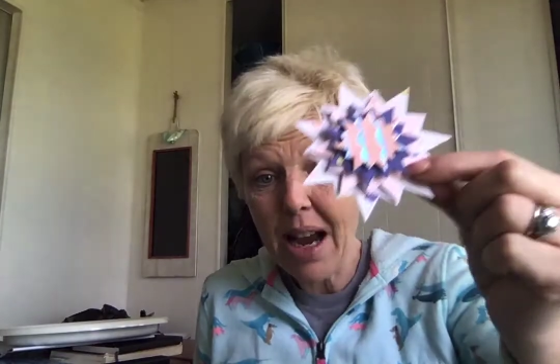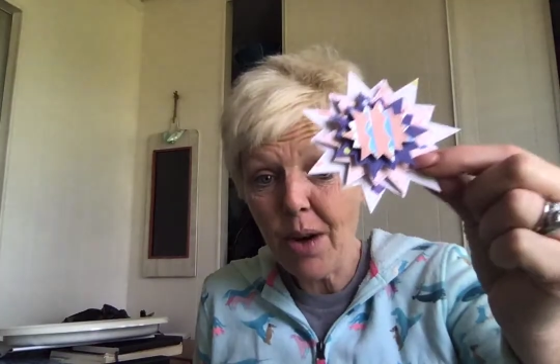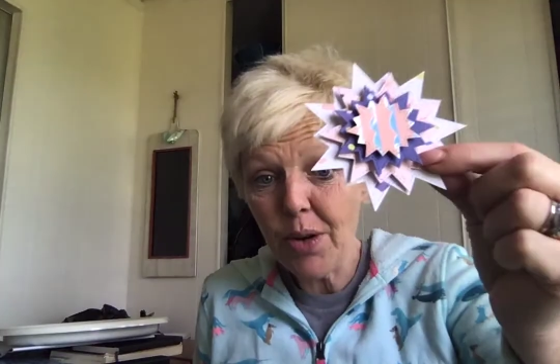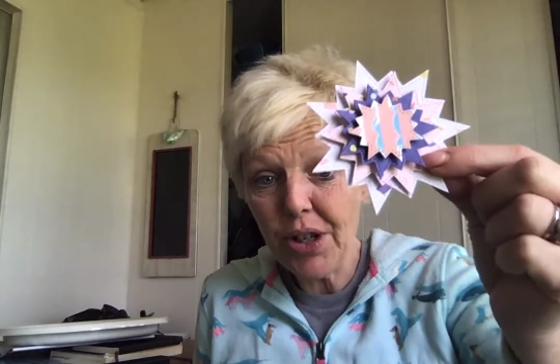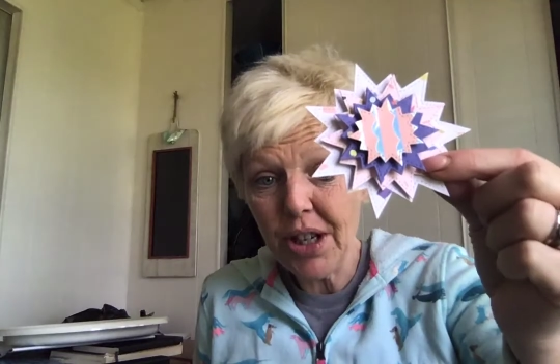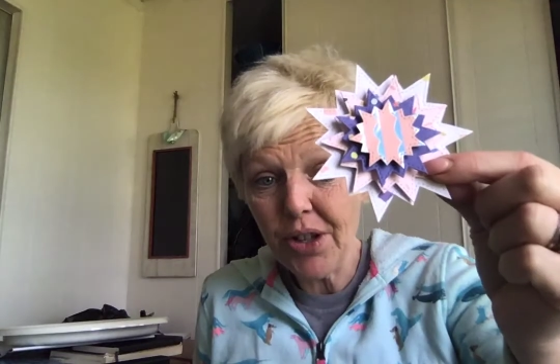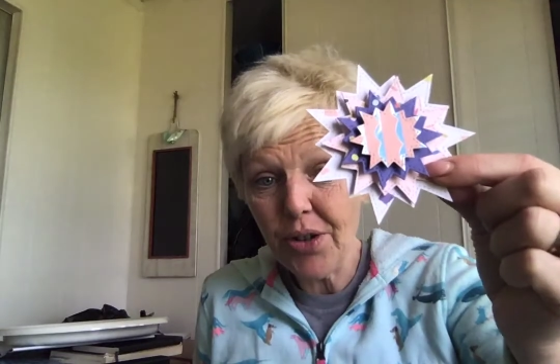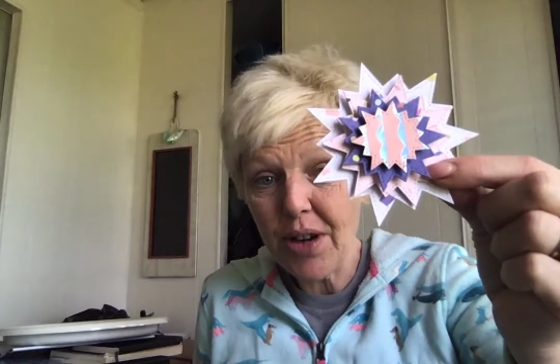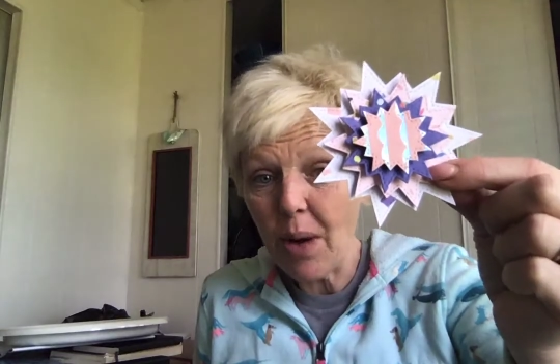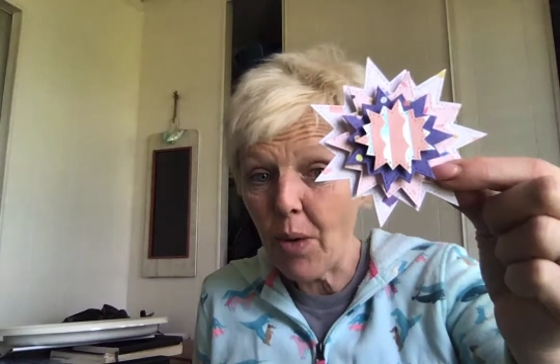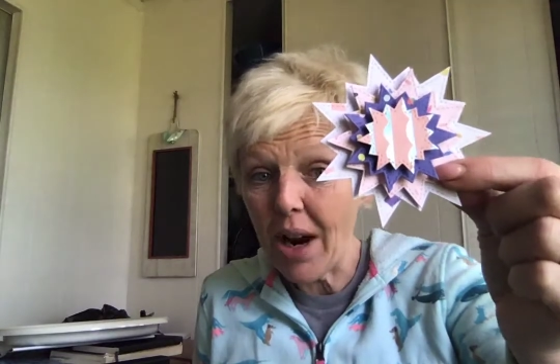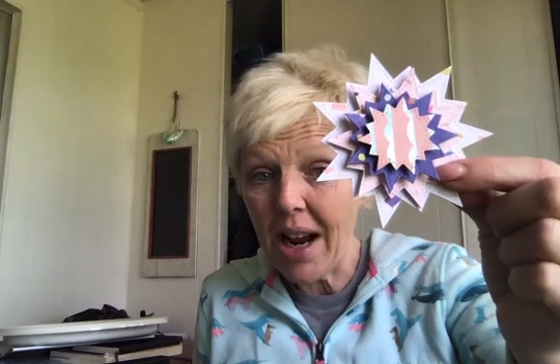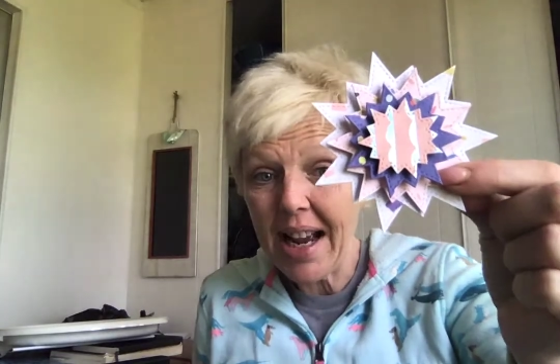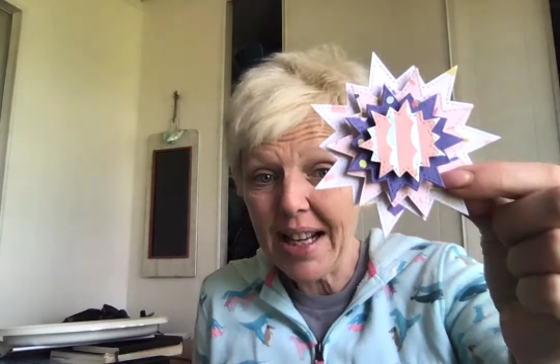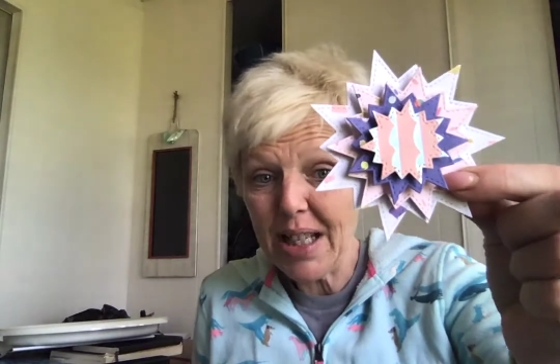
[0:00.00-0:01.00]
hours yesterday where
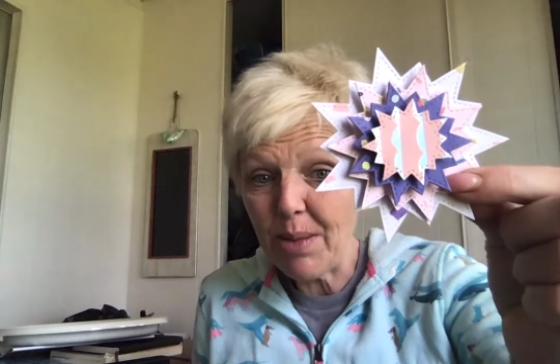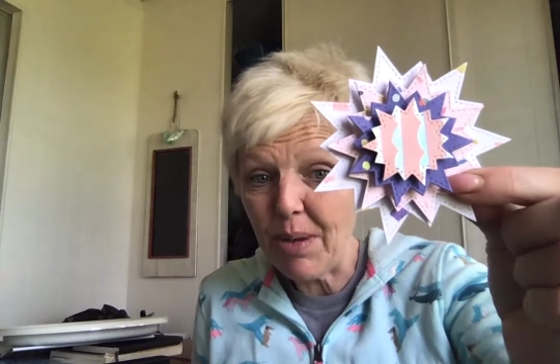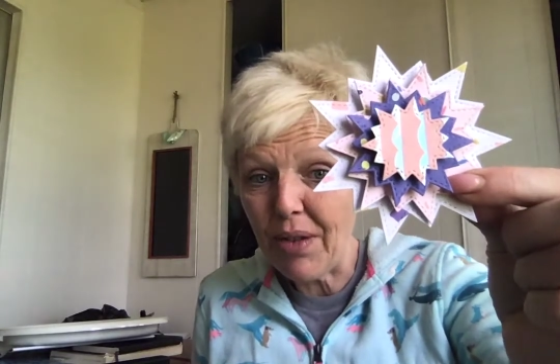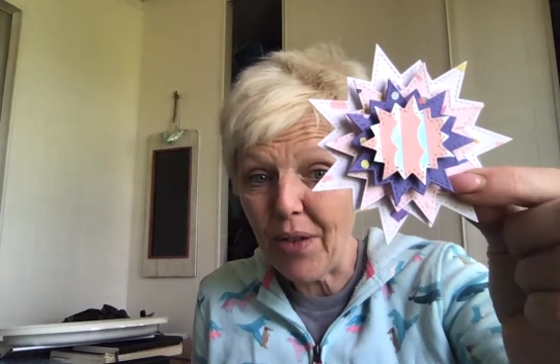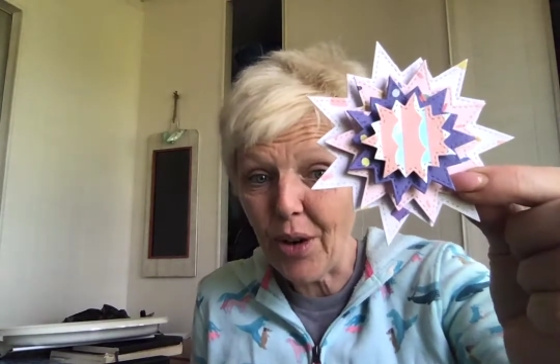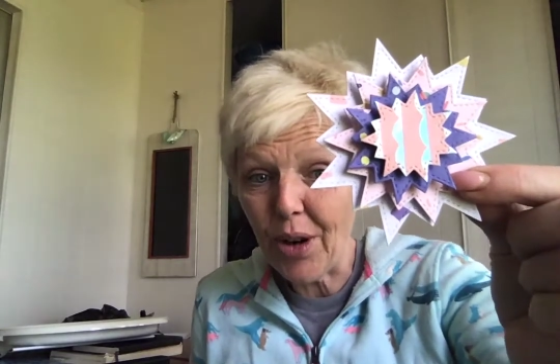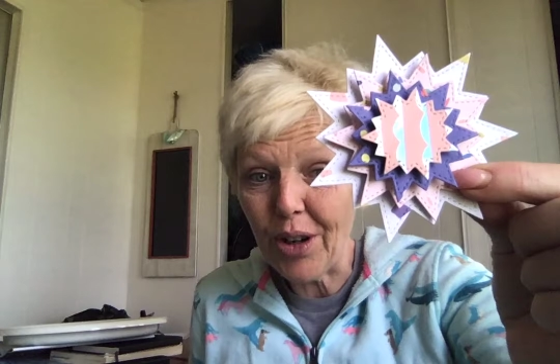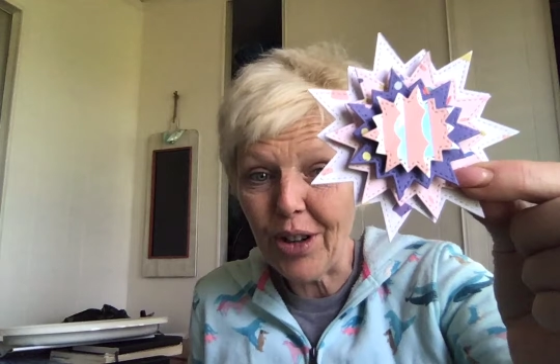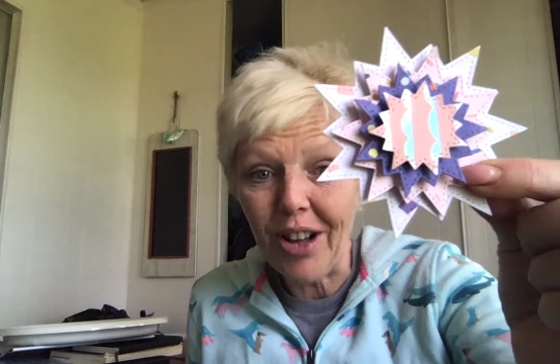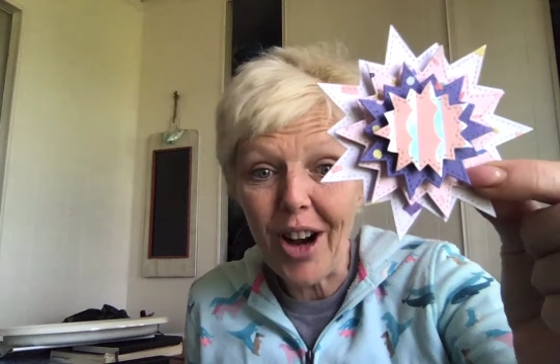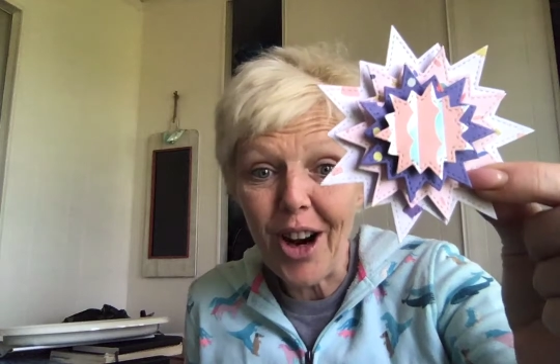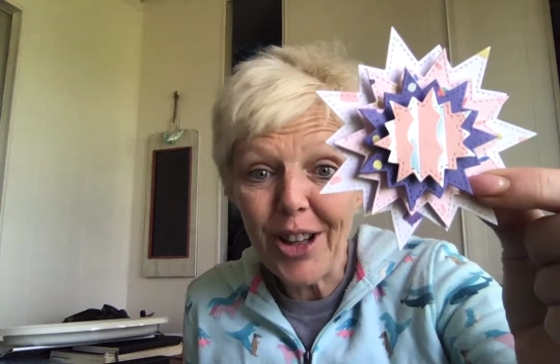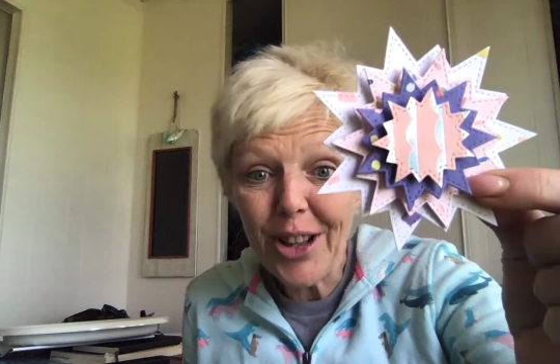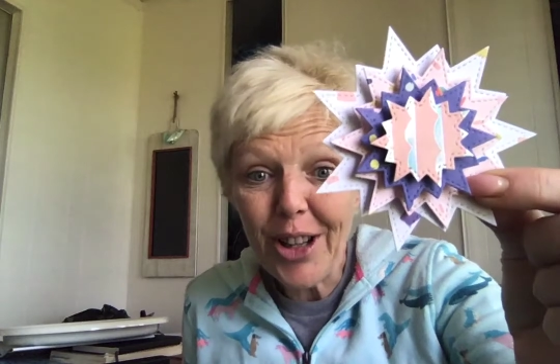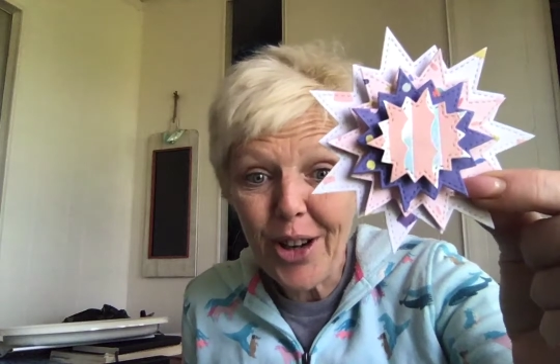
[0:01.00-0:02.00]
I had to be vertical.
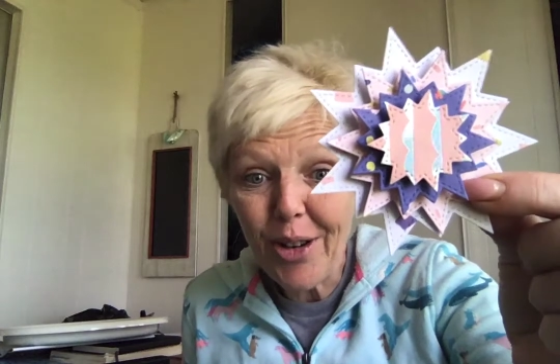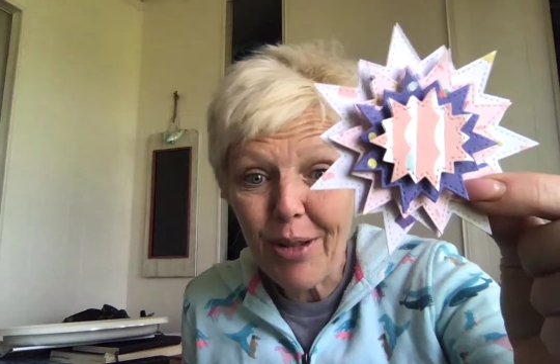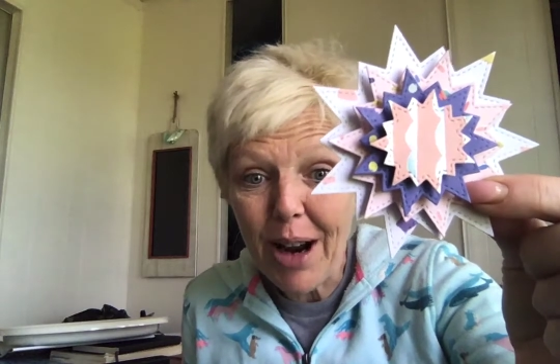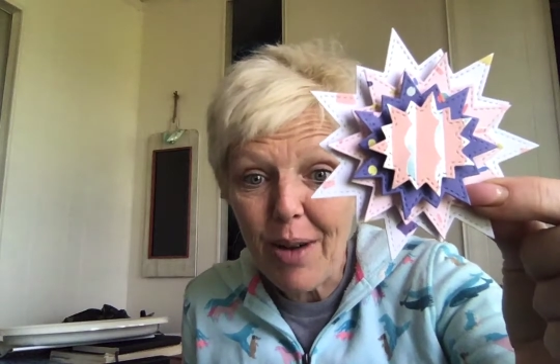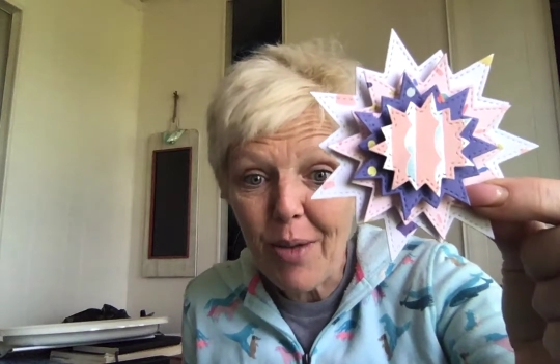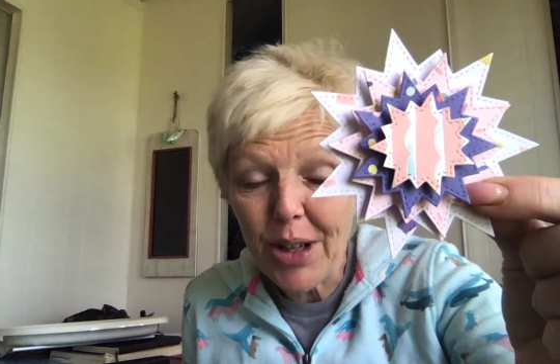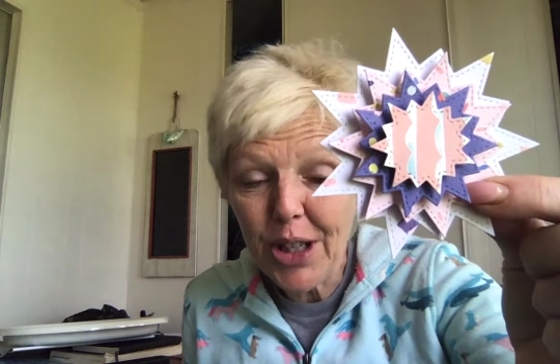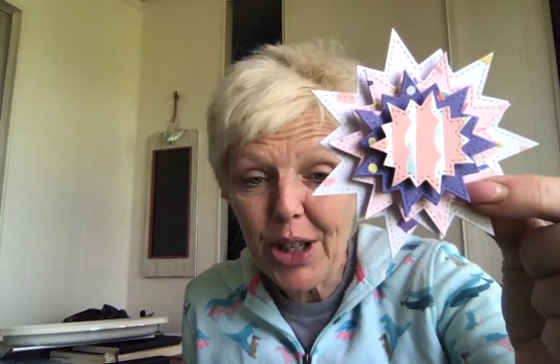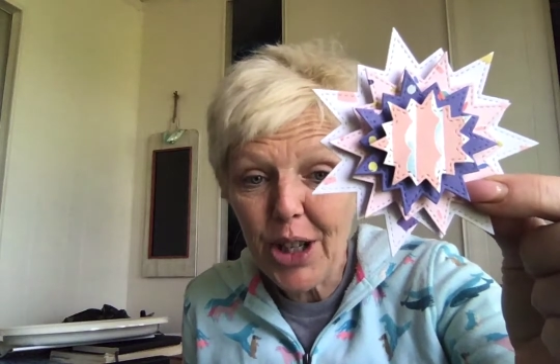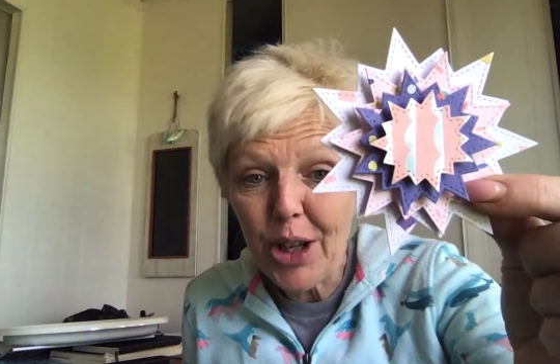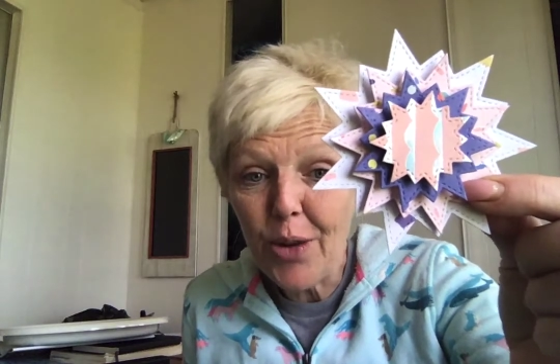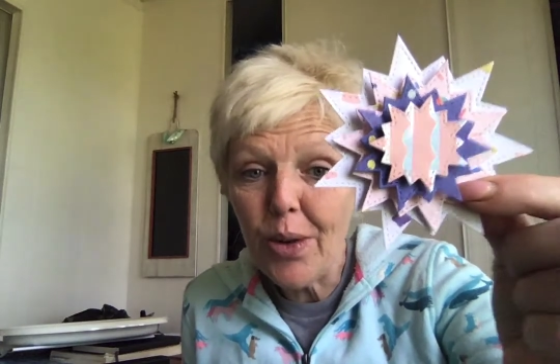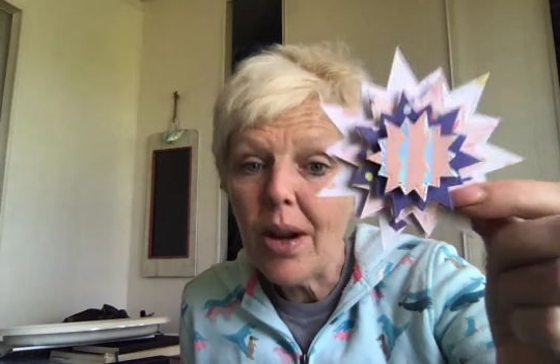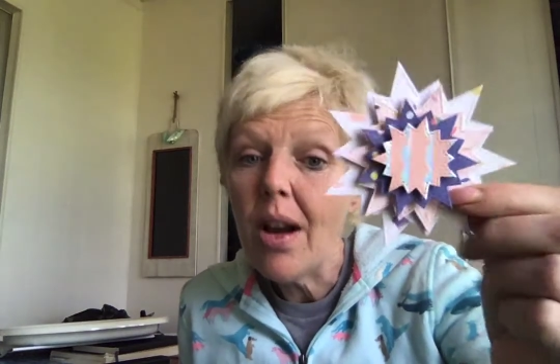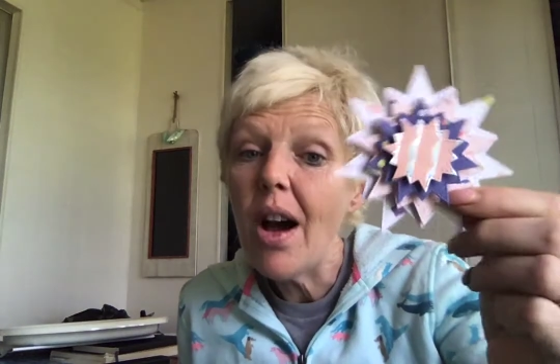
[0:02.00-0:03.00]
Aren't the Hooray ones
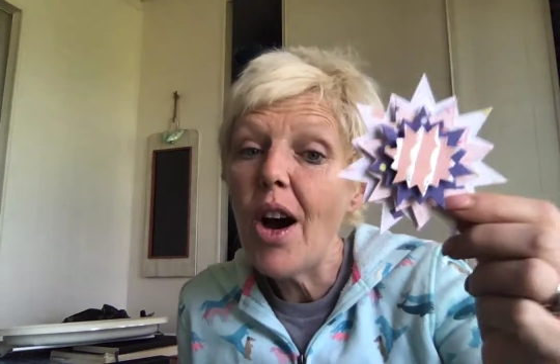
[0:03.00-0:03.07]
cute?